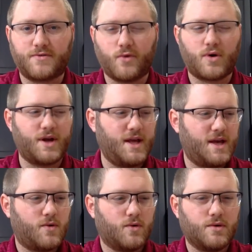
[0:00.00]
4
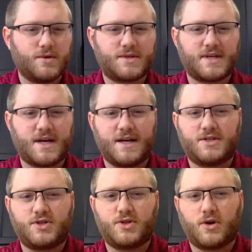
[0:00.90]
equal
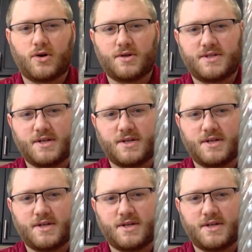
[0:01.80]
sized jars.